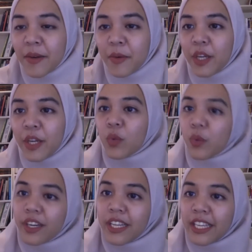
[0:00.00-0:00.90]
when you
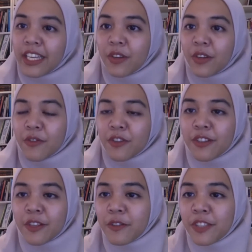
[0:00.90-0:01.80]
were in
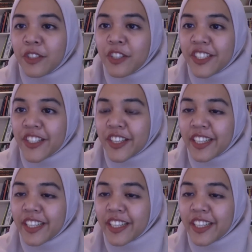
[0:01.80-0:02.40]
University of Indonesia?